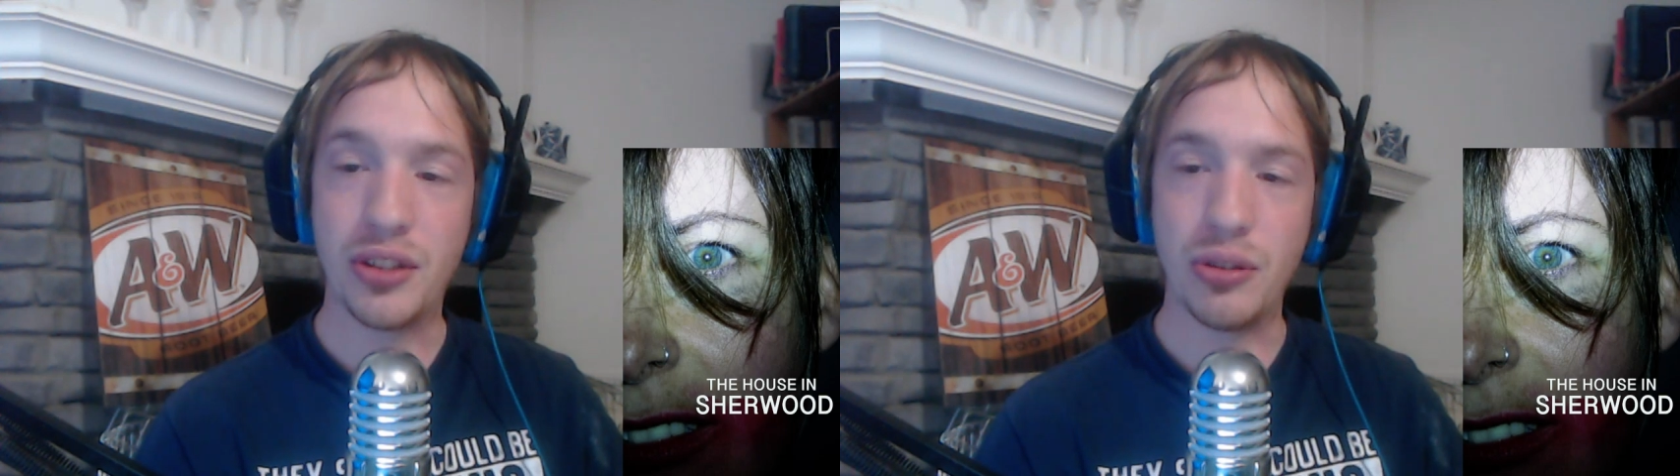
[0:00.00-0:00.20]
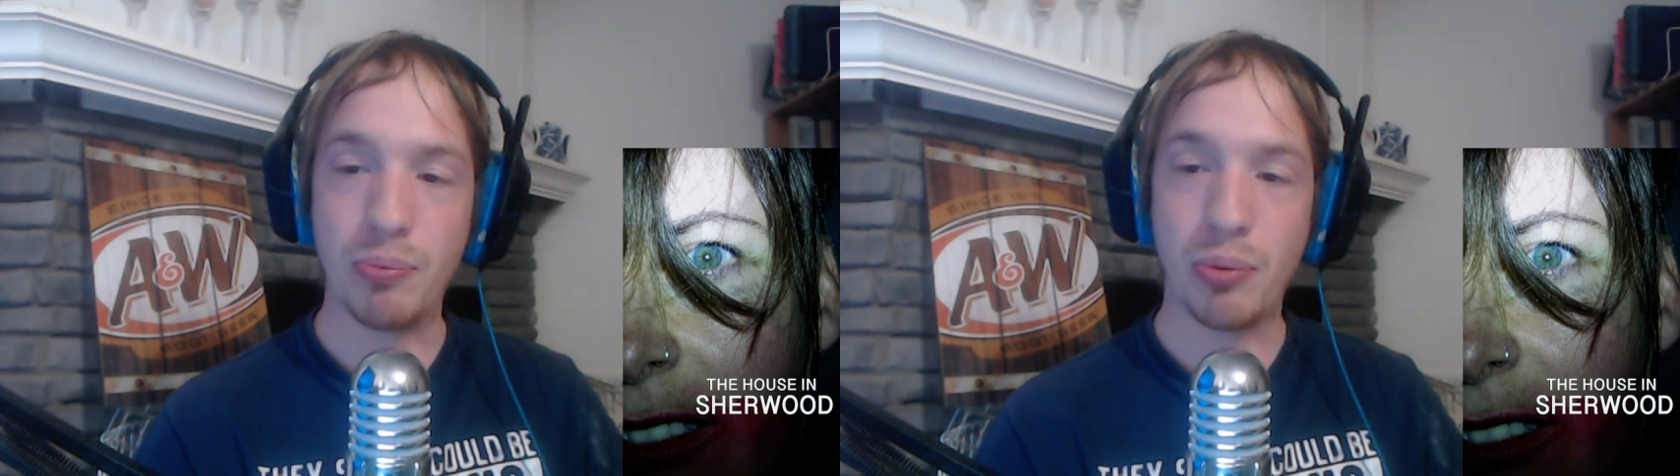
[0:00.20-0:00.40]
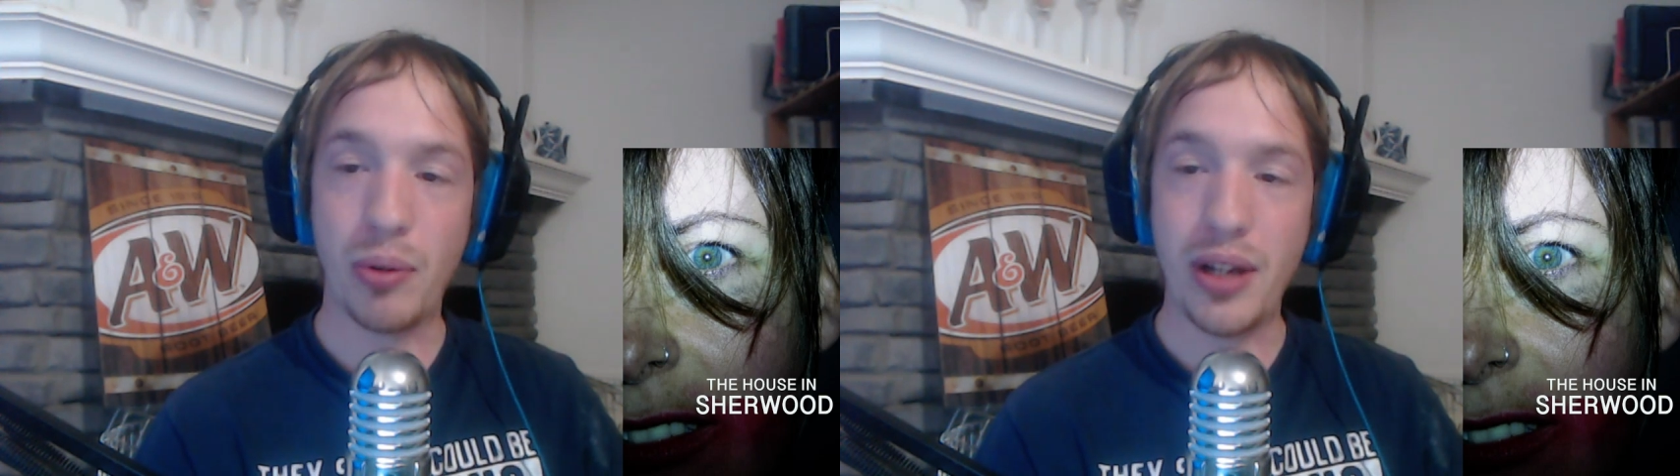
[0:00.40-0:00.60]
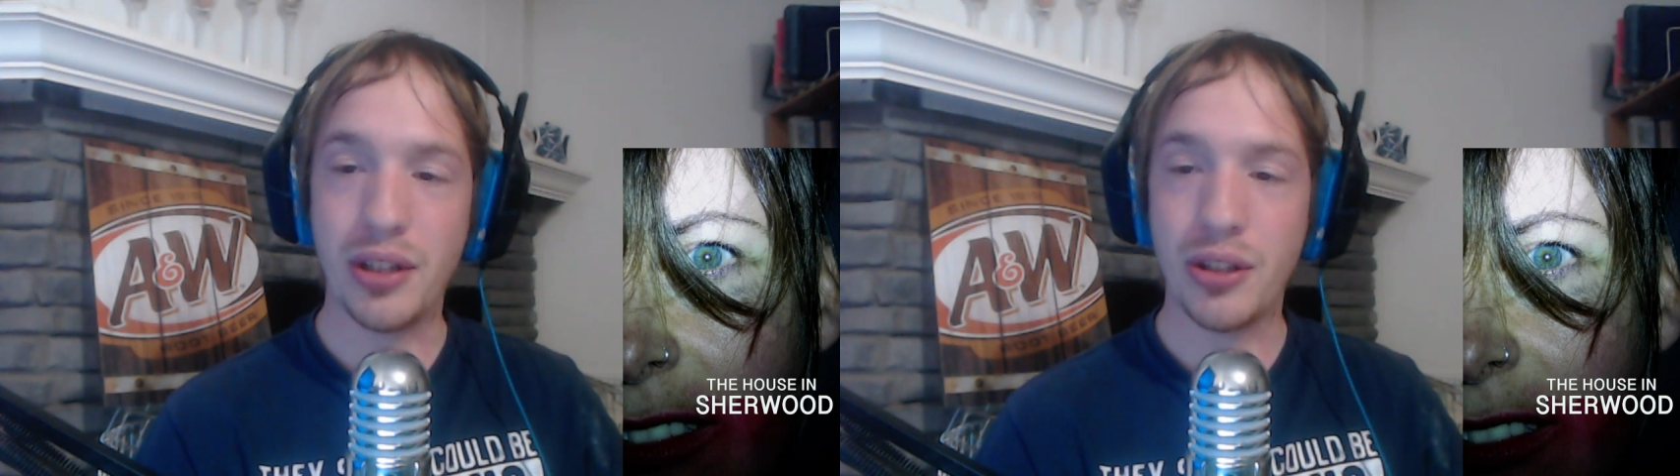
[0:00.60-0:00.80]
to prank